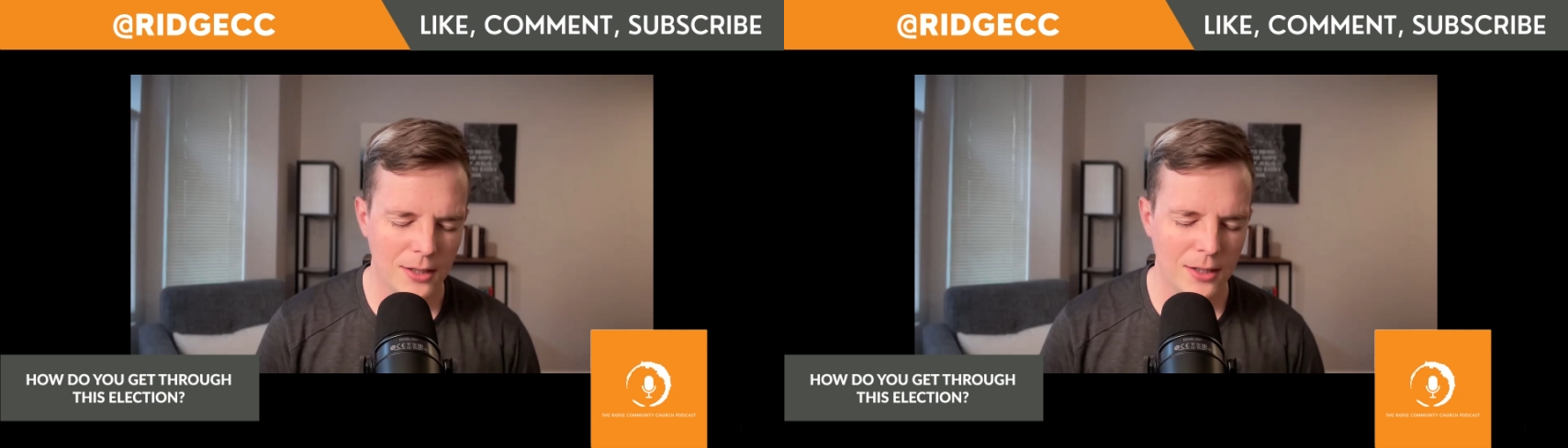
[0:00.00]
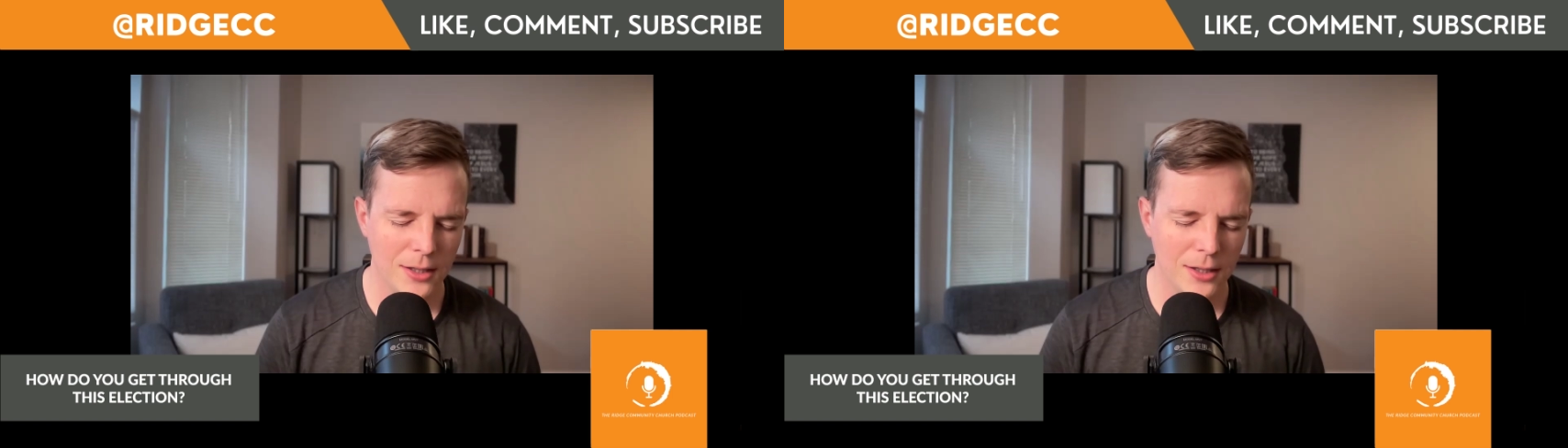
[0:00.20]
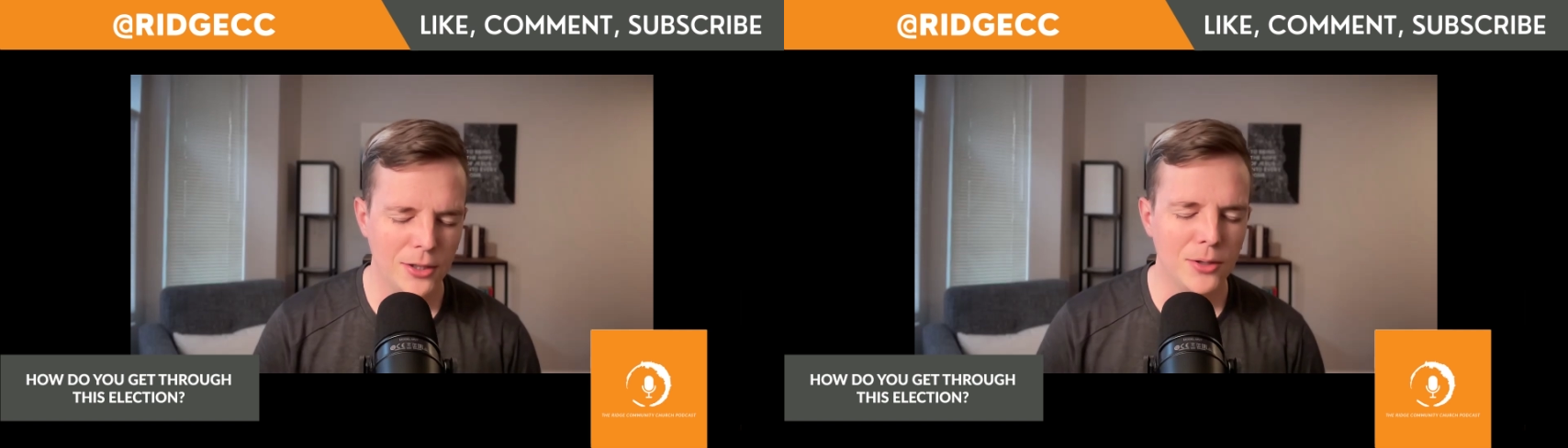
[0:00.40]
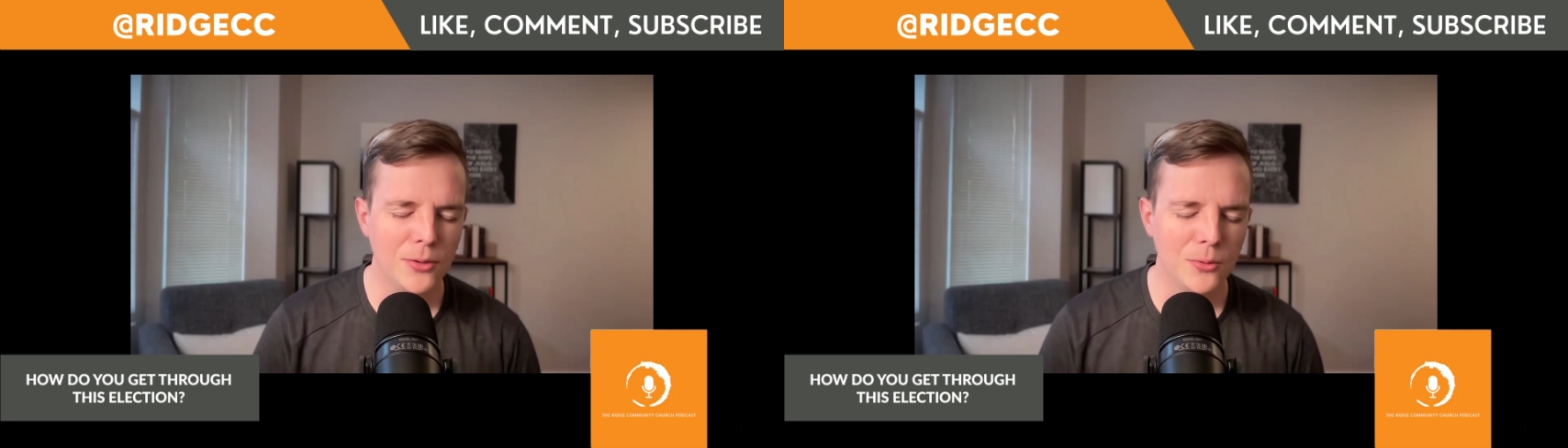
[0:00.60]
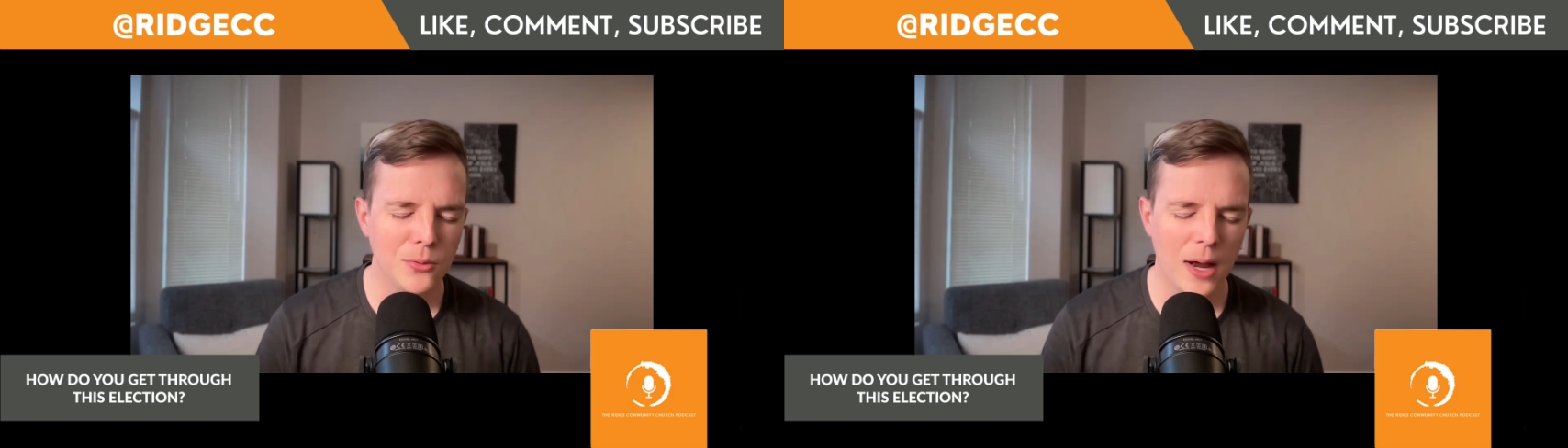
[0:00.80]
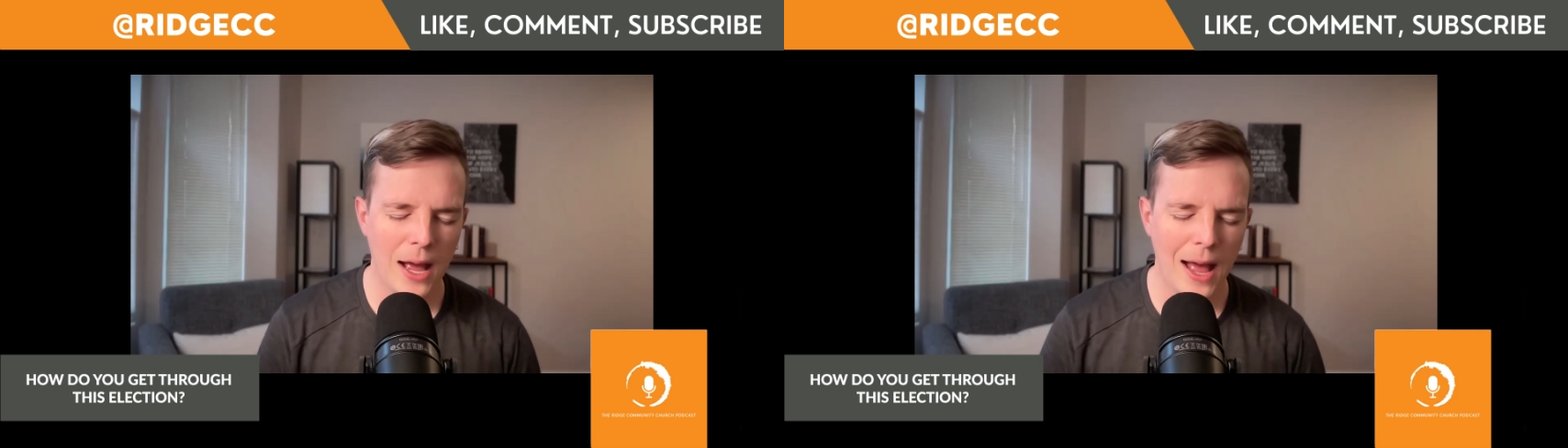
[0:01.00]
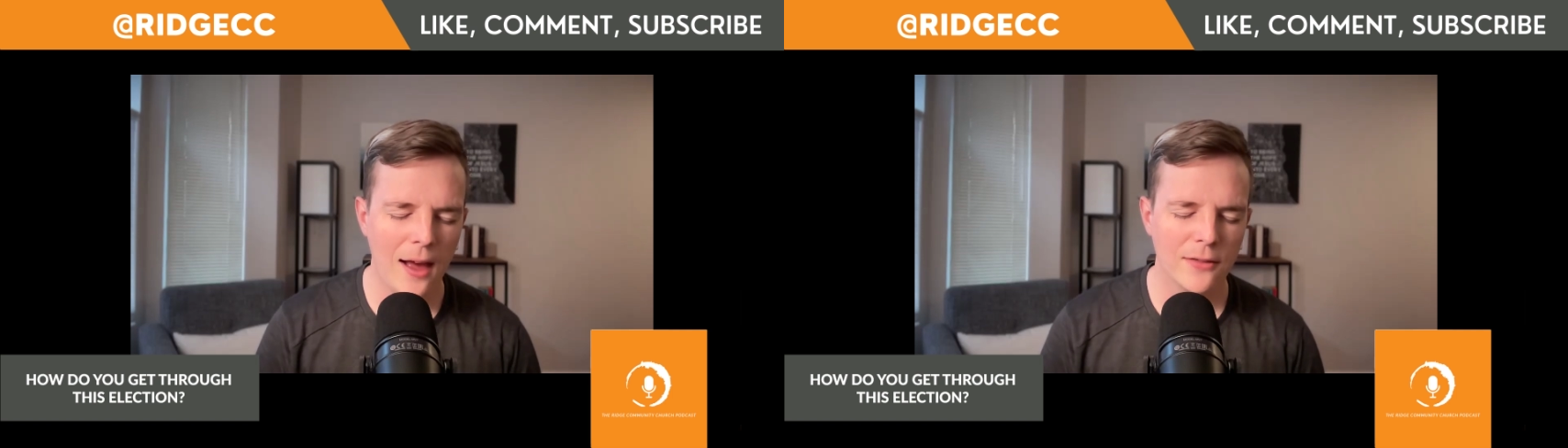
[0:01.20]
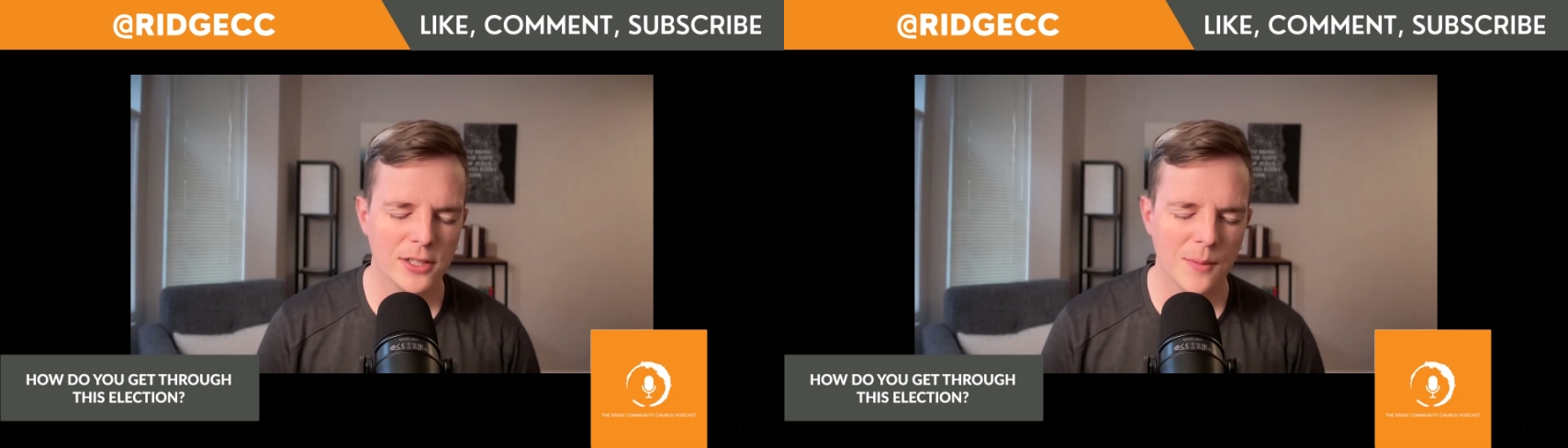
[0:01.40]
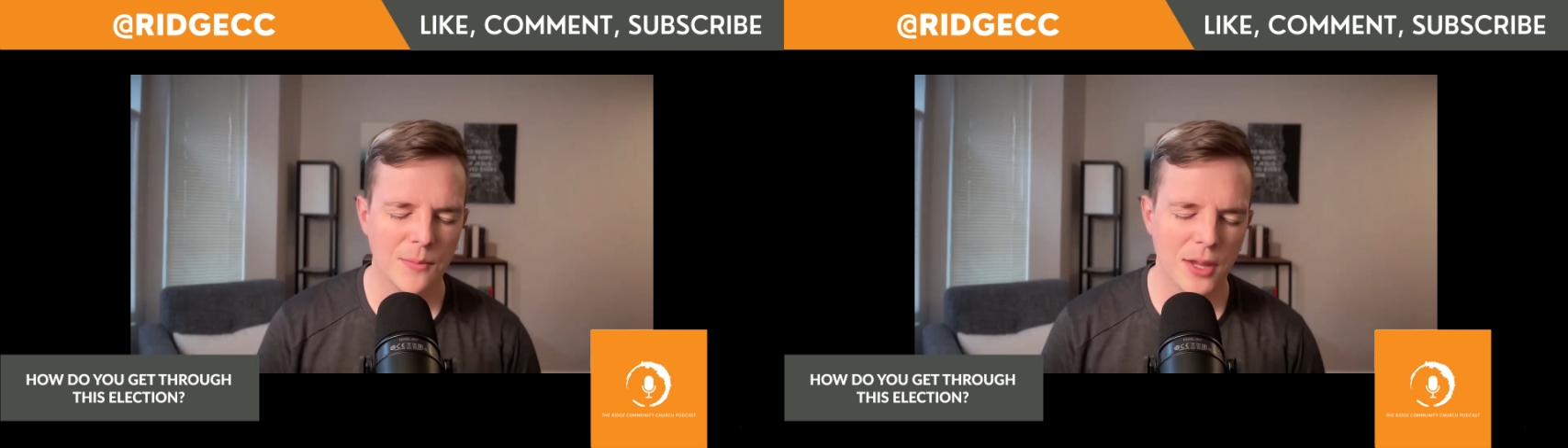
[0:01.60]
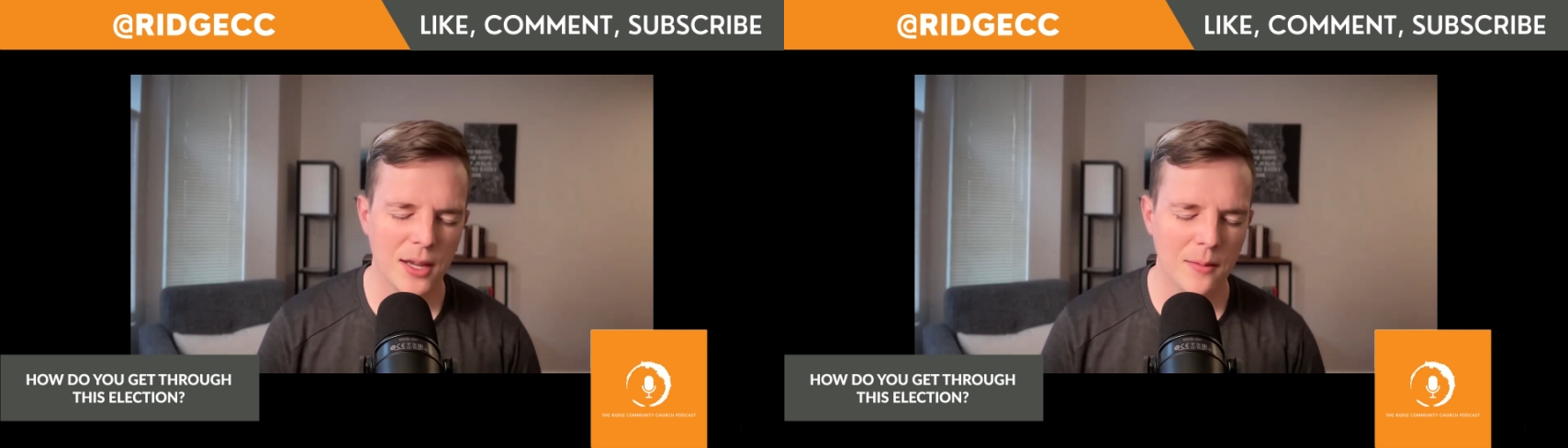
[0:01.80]
you have
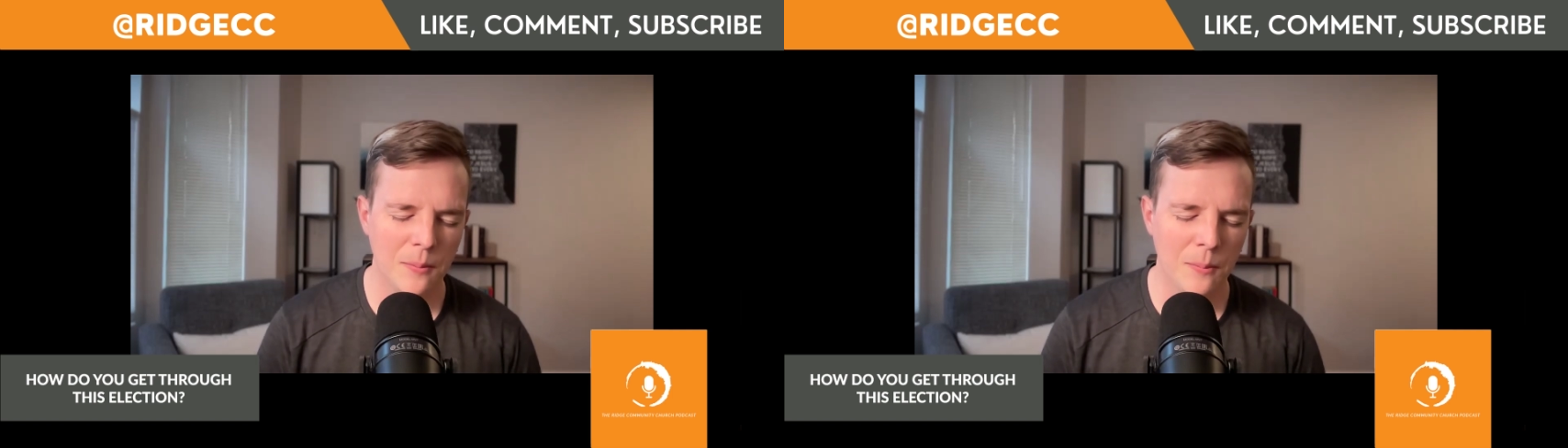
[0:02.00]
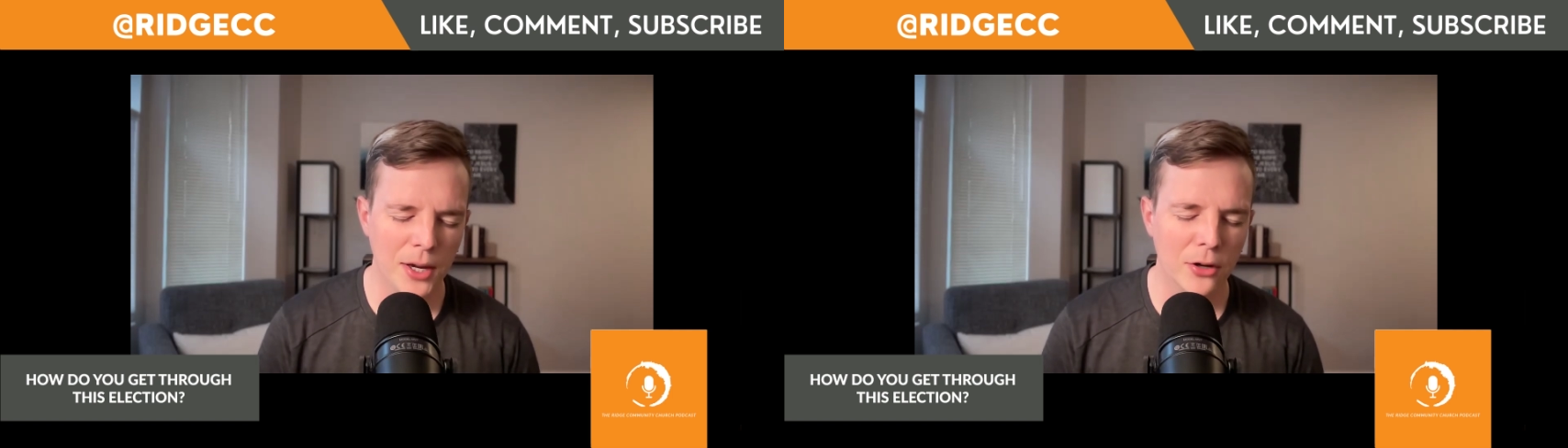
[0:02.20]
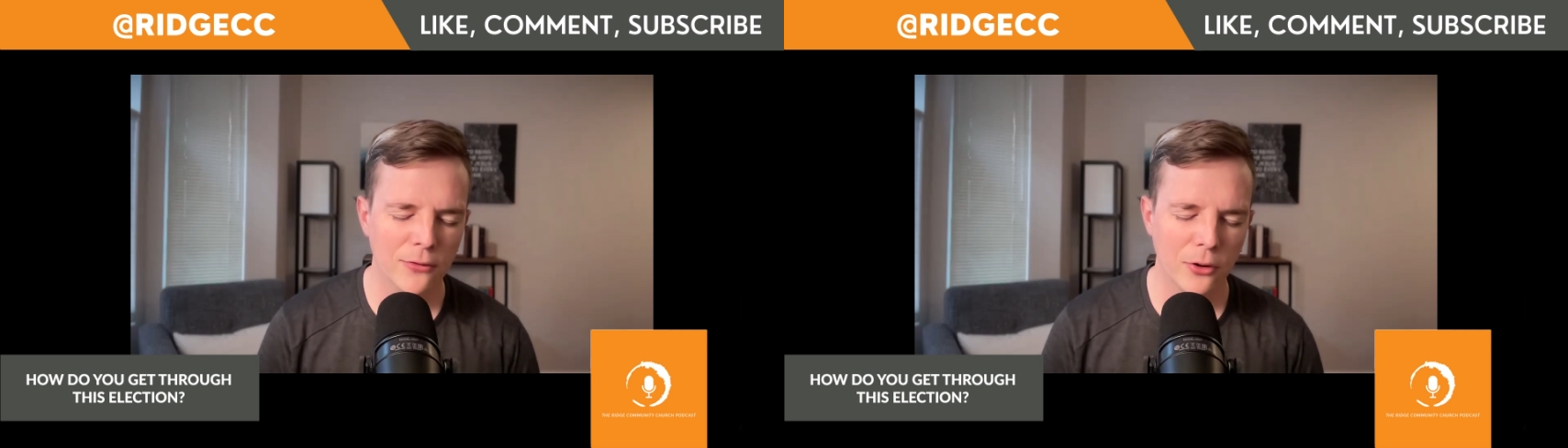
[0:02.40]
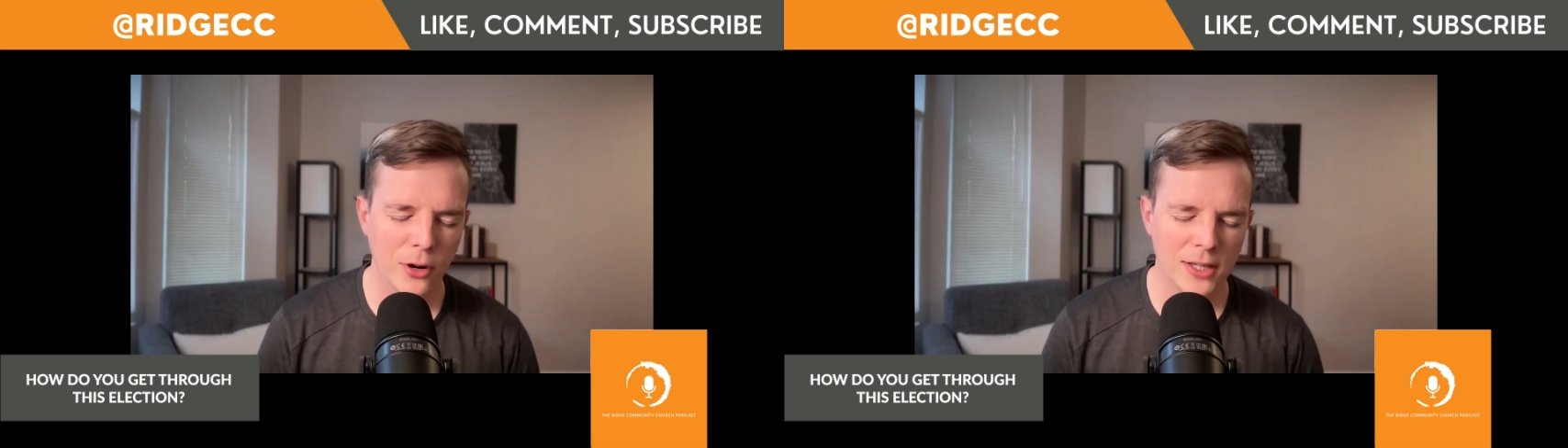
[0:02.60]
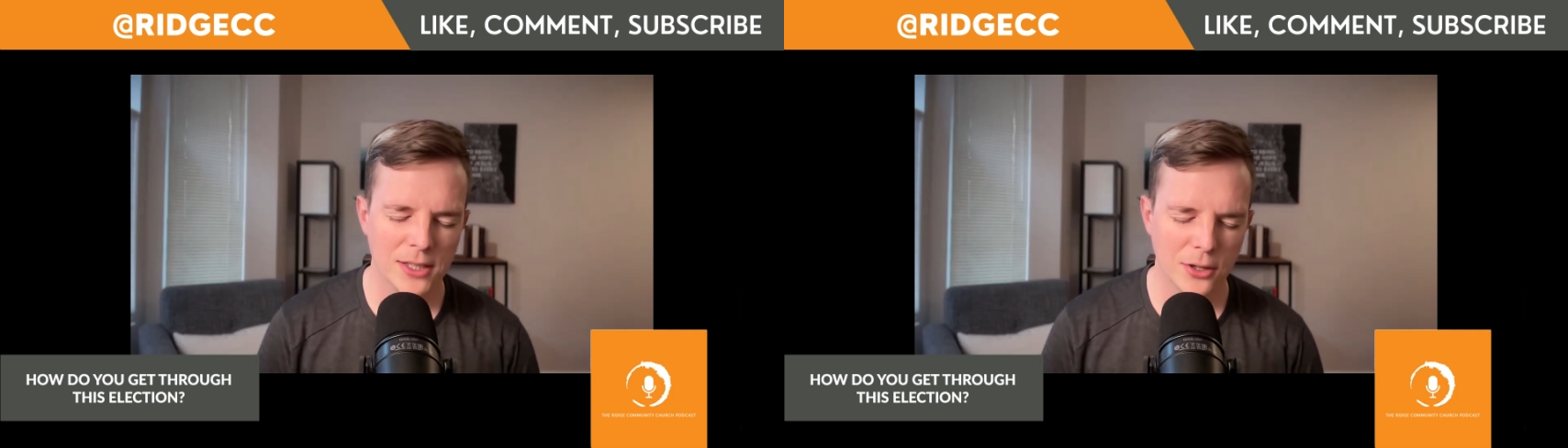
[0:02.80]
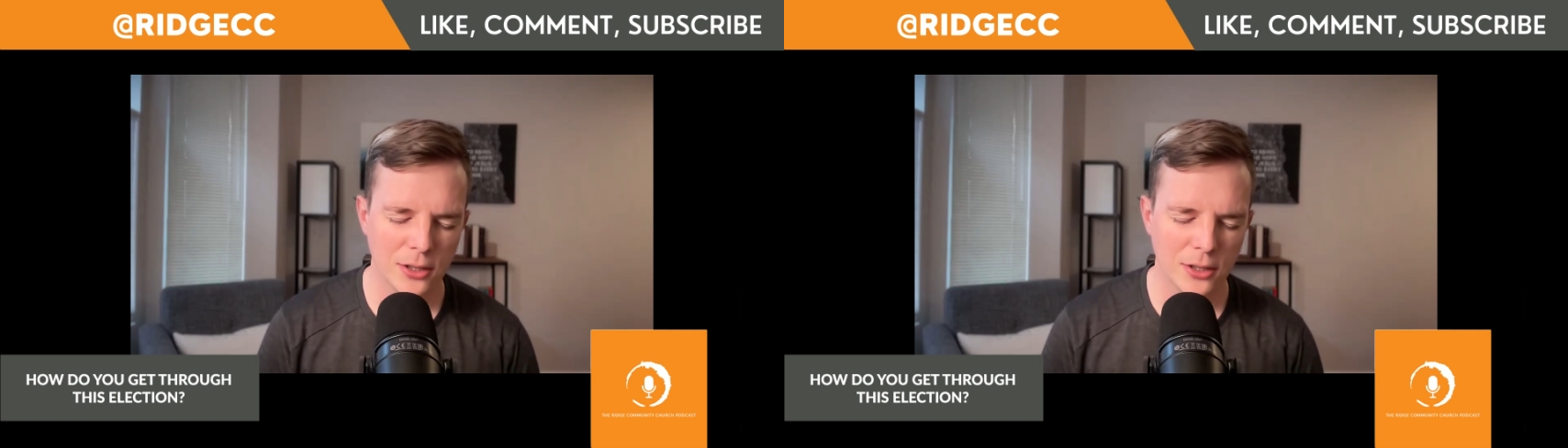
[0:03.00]
something bigger for us in